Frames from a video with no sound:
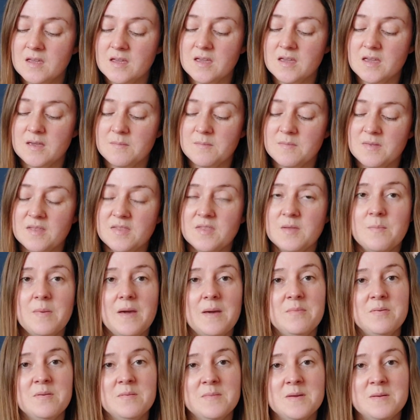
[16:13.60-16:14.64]
the
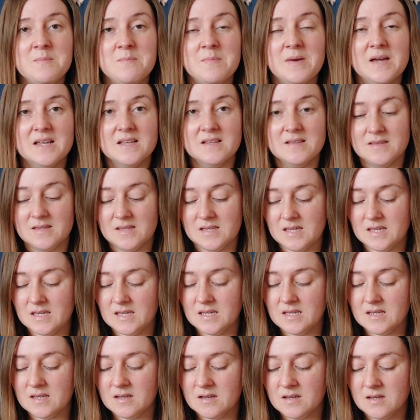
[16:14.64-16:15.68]
Peppermint
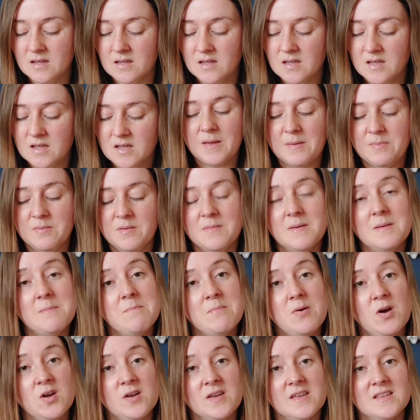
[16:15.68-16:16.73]
magazine
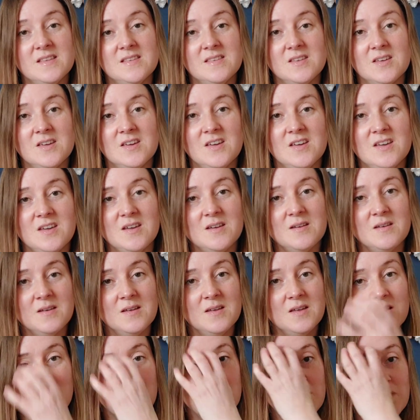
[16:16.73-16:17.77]
Peppermint pocket skirt,
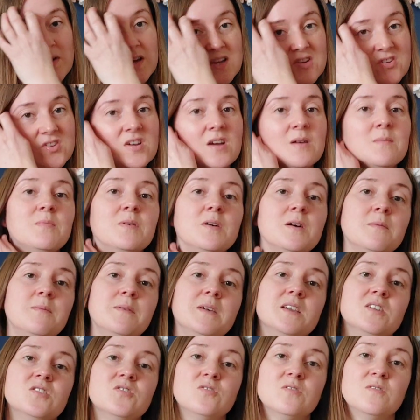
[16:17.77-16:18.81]
which I'll put a
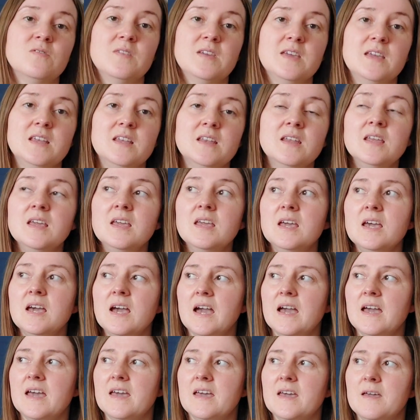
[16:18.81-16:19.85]
picture of in,
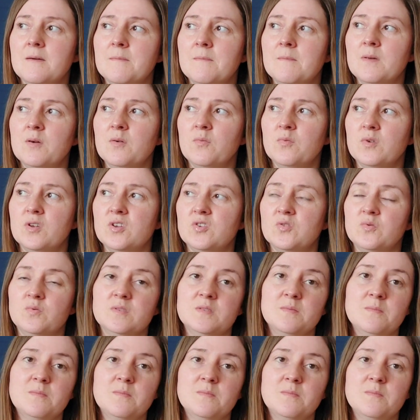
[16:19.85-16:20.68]
which